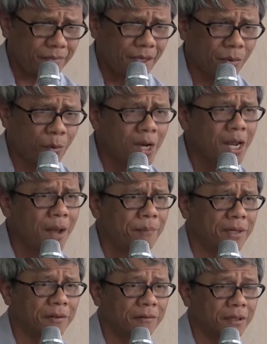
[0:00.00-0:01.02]
What
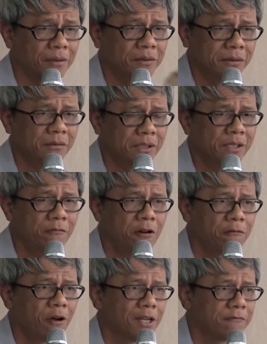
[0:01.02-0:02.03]
happened? Well, he
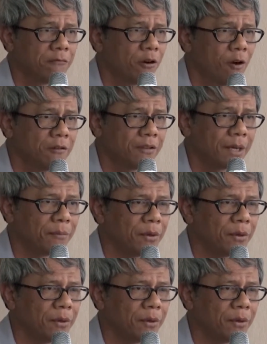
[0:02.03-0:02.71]
worked for us for a long time.